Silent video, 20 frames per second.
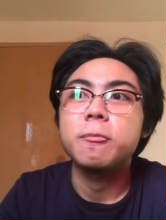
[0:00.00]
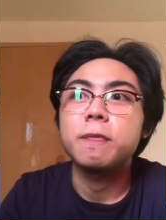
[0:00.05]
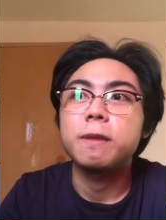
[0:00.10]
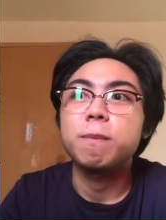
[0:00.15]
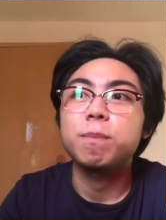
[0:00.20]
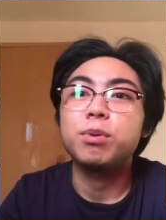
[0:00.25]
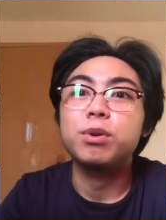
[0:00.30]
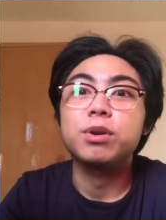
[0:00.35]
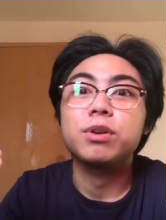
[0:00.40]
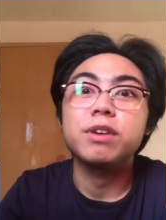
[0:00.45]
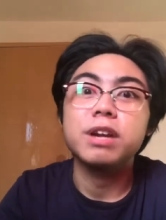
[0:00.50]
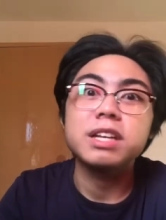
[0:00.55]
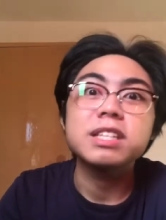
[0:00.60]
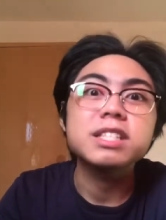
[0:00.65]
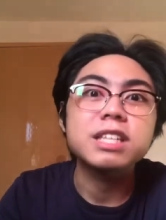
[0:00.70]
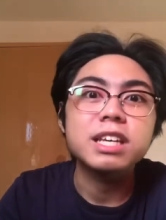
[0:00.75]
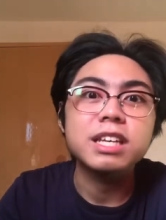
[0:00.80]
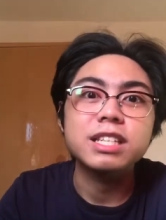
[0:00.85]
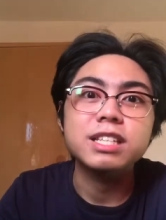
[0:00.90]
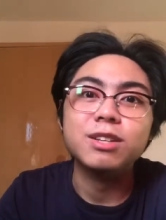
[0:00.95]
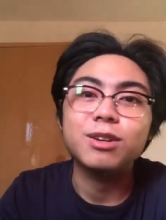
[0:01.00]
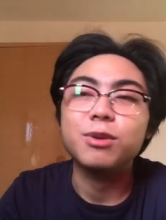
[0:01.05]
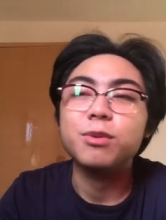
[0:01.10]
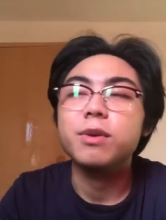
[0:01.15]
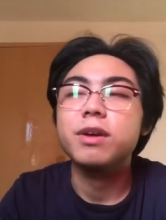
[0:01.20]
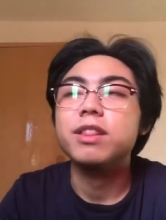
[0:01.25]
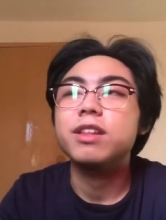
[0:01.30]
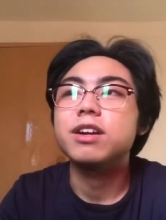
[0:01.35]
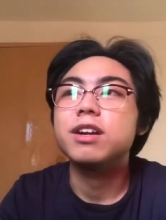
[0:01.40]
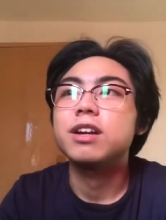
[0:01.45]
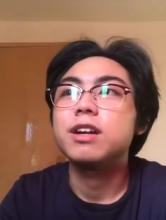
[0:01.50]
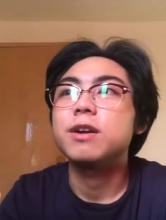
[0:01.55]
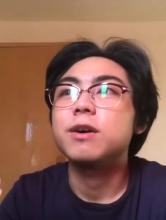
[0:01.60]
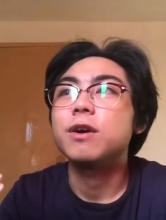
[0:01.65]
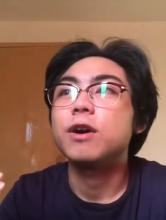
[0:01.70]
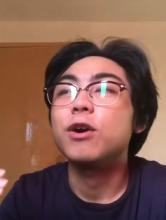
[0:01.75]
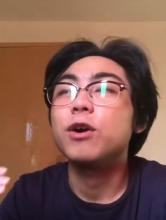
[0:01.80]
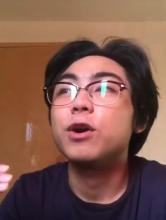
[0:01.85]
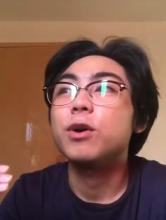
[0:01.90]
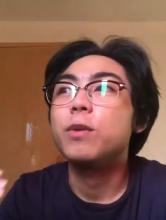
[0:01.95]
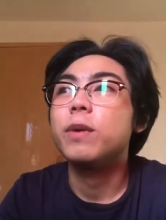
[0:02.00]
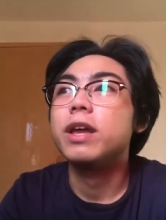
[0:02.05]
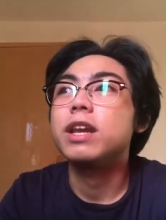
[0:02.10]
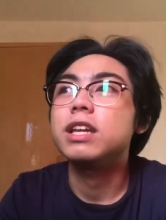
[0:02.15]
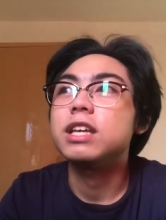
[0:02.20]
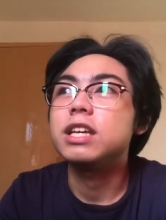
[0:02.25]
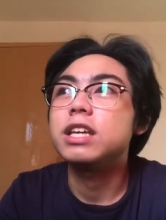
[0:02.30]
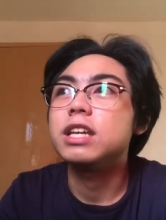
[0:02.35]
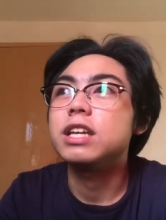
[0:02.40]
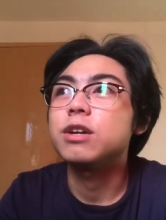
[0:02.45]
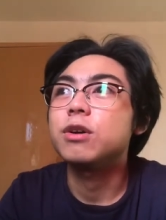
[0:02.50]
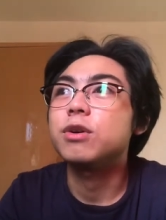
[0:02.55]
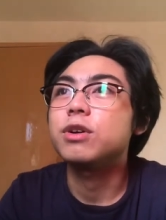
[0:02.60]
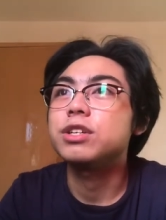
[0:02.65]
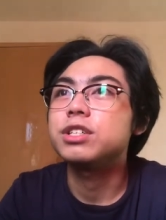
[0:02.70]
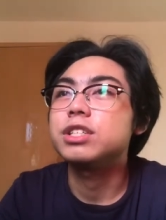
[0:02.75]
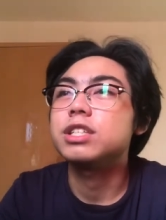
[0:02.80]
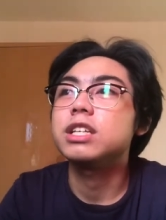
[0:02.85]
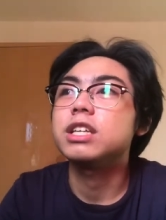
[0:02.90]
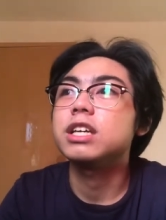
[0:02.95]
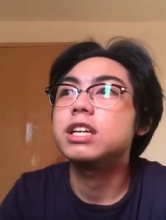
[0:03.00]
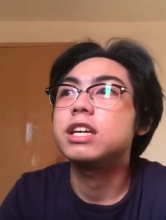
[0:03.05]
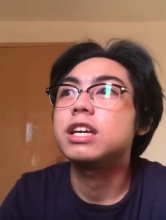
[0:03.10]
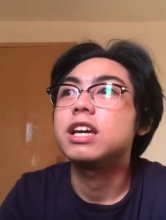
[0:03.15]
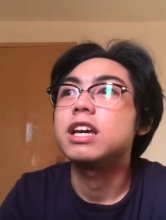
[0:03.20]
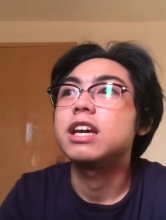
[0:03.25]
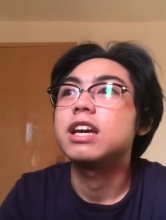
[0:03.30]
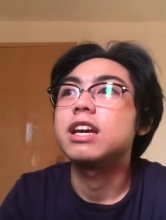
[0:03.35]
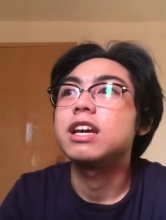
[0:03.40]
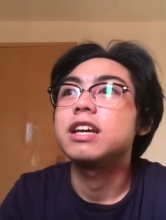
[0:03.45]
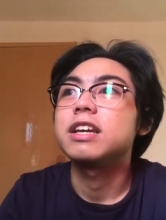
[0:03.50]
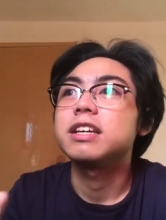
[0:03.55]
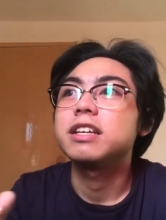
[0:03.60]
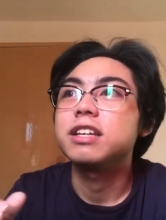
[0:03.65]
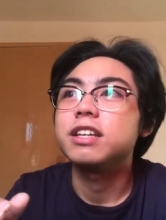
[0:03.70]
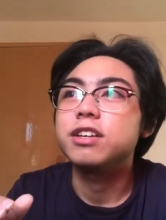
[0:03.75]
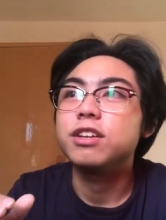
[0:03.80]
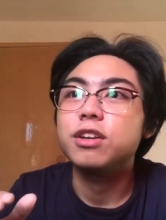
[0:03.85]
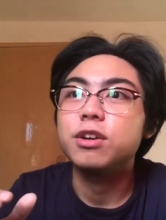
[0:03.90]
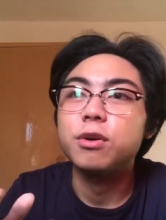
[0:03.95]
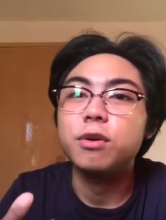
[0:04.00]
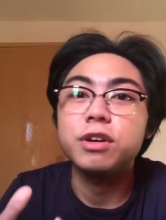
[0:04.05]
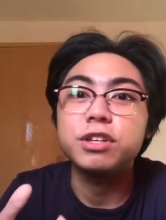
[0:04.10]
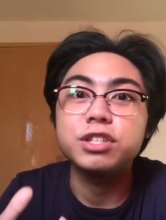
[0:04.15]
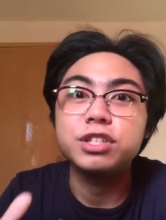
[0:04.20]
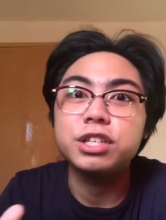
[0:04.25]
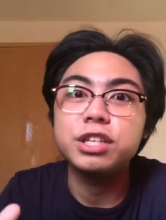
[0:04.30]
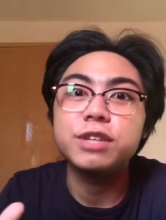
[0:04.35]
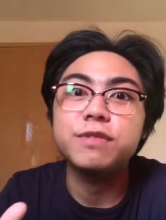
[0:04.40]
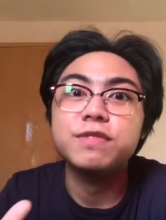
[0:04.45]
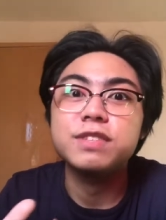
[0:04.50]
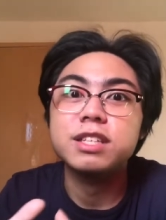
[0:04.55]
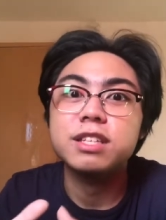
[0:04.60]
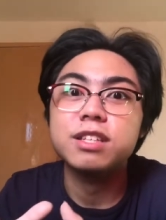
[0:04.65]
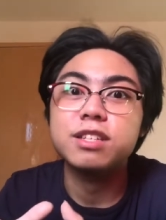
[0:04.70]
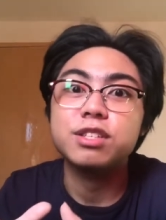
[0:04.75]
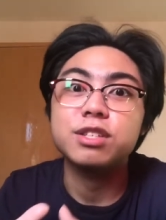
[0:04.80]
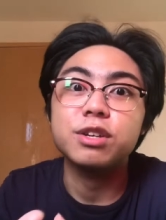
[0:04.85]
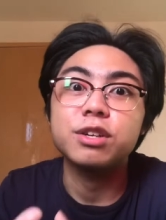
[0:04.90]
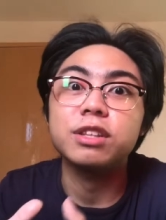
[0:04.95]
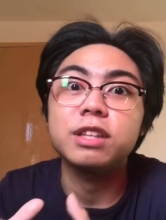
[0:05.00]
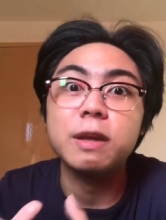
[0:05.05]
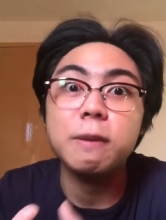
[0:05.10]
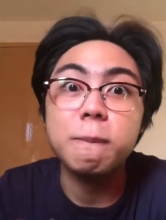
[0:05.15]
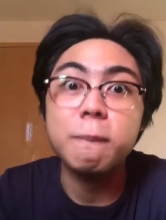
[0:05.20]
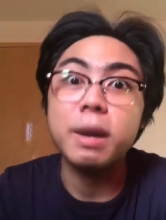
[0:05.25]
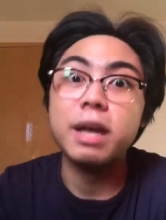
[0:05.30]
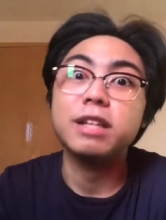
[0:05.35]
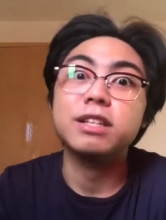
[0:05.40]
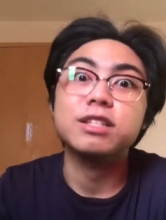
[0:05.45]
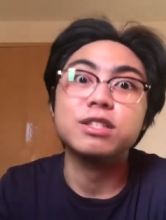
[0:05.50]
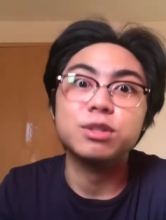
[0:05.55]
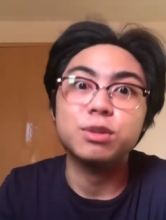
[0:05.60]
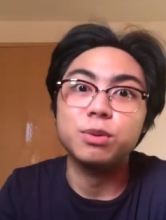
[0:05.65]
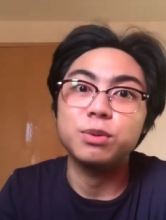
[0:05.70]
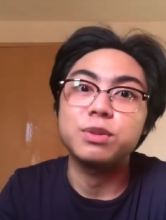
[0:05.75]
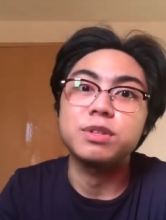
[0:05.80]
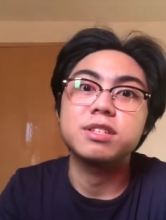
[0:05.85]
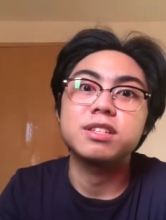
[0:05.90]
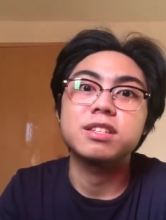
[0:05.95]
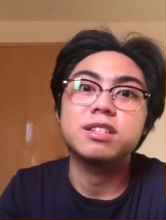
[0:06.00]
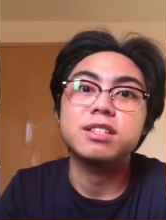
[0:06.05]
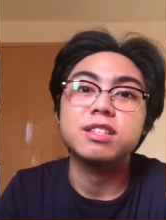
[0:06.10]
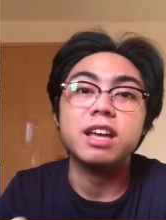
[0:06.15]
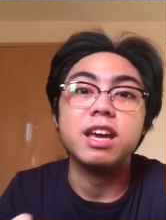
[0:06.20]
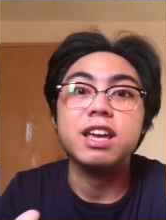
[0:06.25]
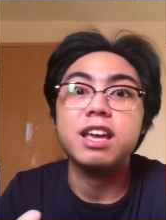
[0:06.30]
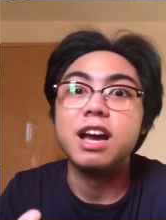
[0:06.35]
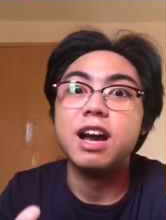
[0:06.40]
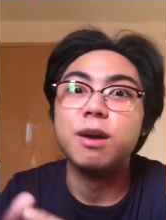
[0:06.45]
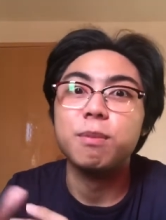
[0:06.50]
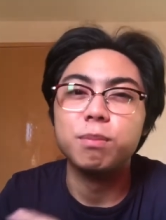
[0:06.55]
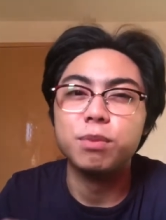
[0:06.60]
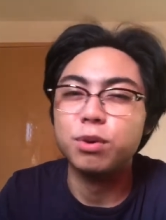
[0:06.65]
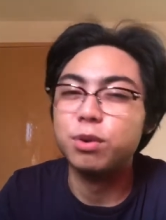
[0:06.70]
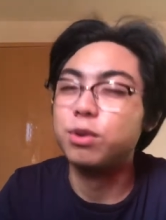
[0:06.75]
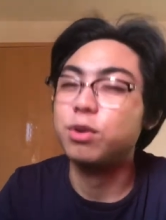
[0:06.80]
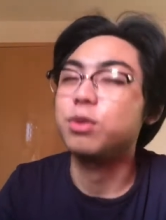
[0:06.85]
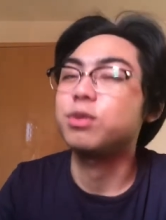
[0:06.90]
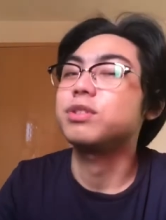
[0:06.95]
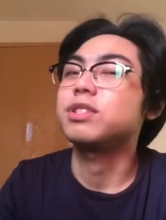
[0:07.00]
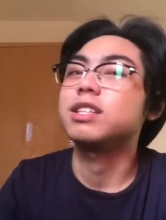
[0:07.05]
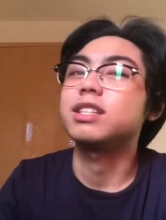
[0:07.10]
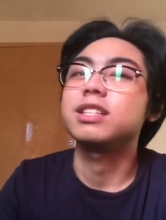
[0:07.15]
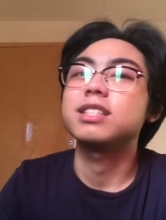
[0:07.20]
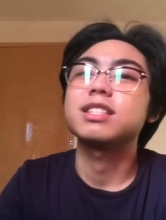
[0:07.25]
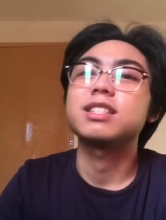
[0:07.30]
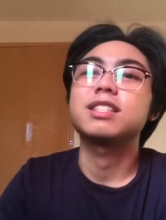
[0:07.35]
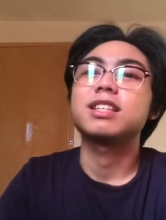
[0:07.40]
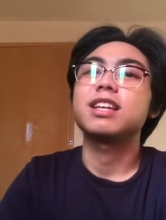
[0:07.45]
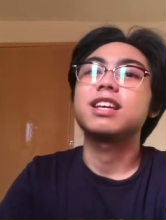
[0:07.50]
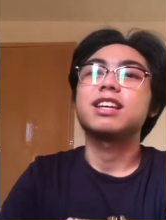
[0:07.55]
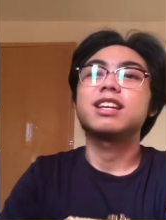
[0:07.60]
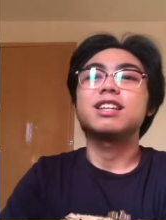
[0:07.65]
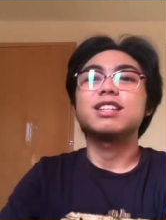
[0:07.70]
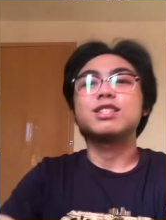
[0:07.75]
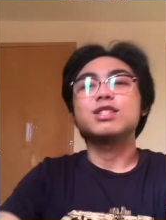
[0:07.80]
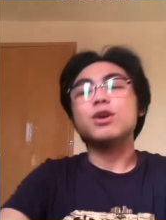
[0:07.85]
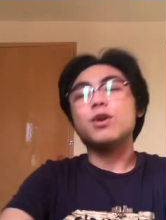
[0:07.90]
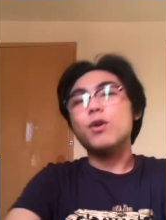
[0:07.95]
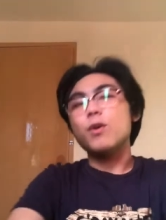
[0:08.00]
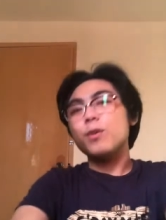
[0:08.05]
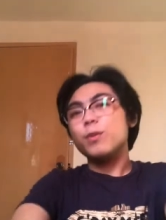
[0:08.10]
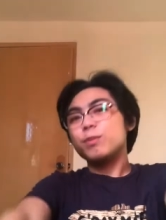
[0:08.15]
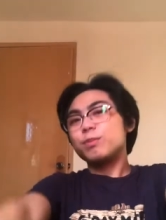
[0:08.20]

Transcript: progresses or whether or when he or she you know achieves certain milestones sa iyang prognosis so